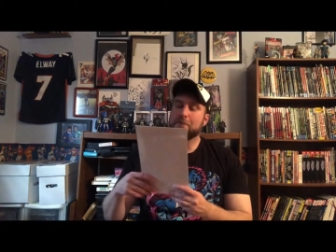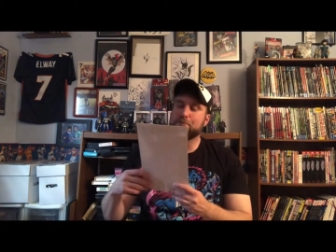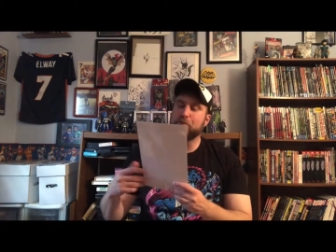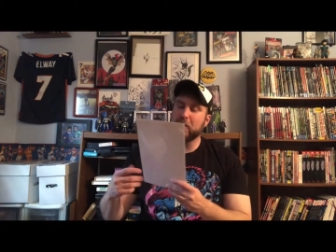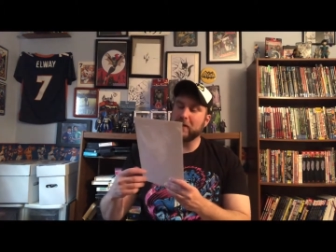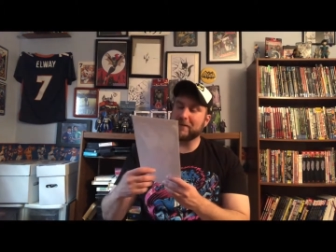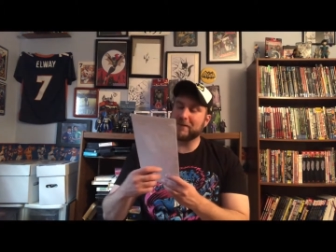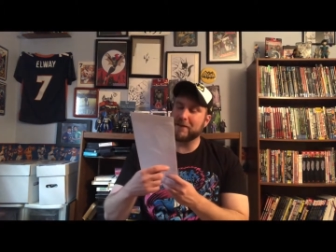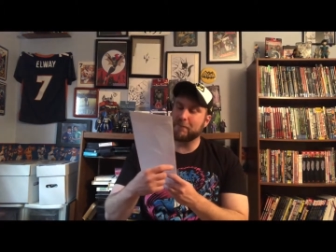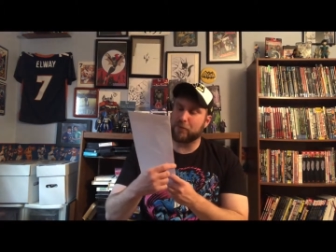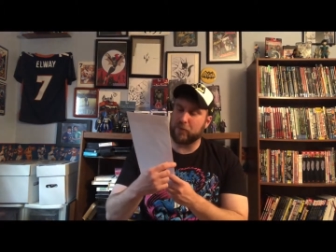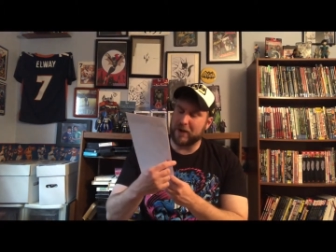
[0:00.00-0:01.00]
Bullets
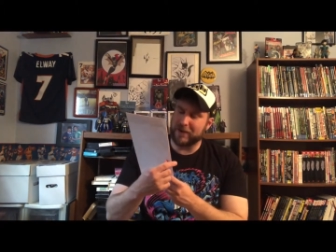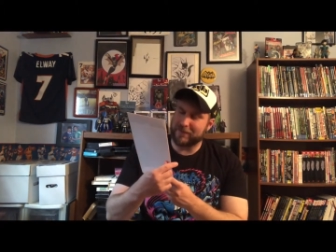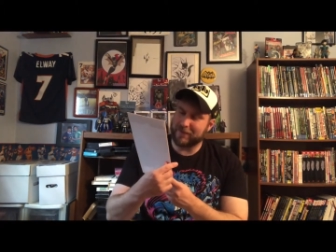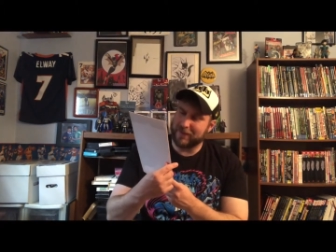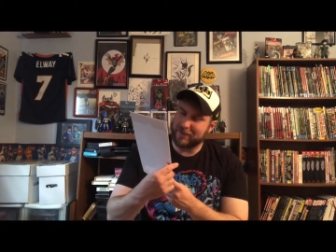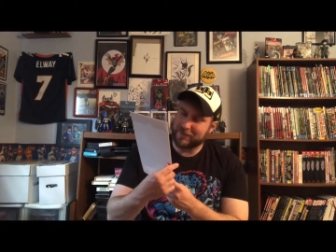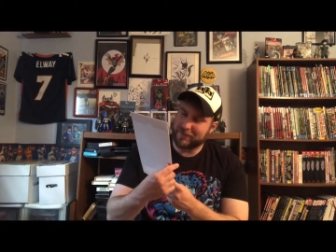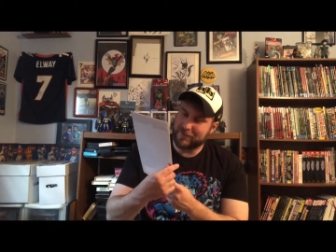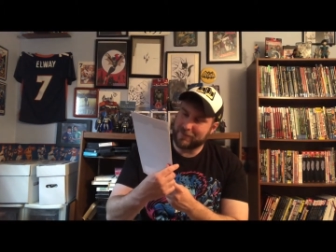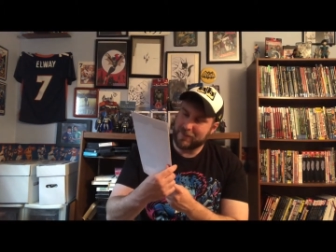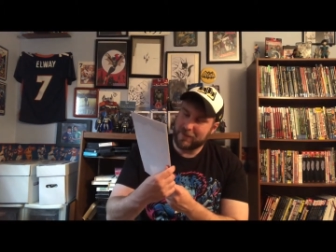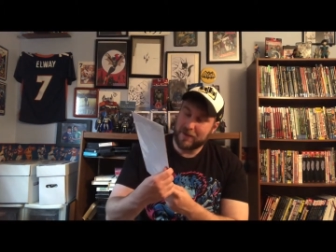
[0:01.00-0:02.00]
and
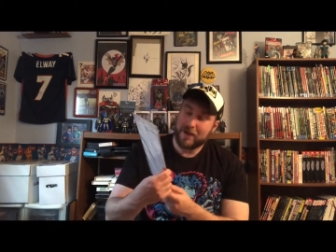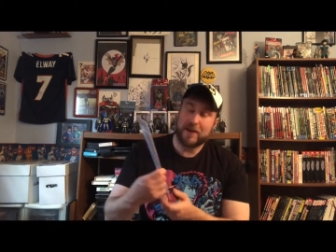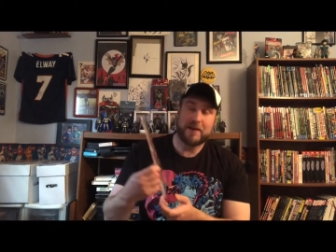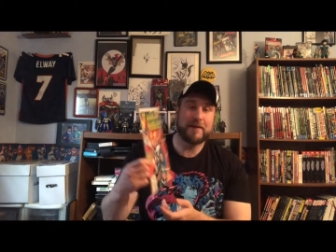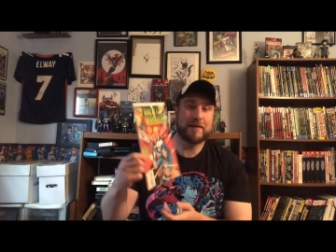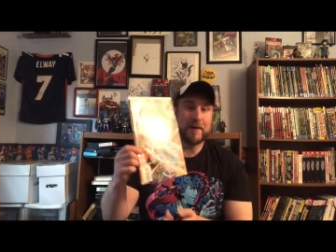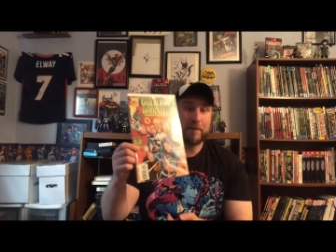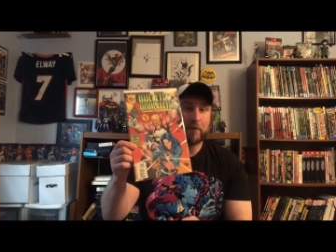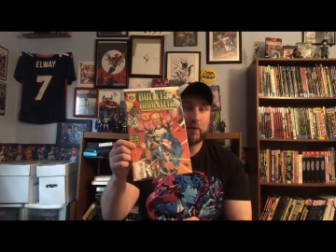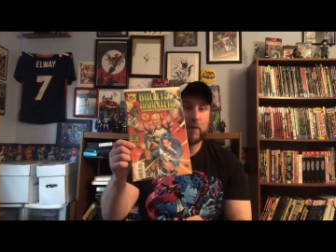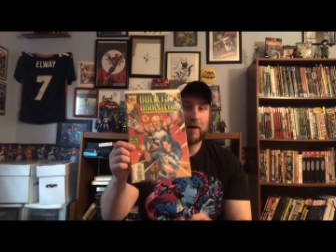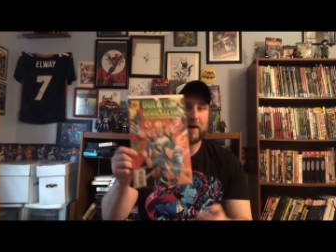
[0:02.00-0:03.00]
Bracelets,
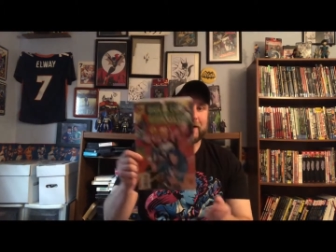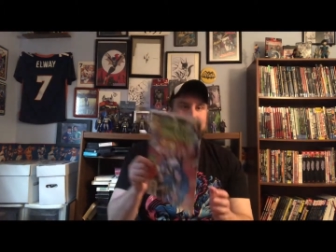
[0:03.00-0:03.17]
number one.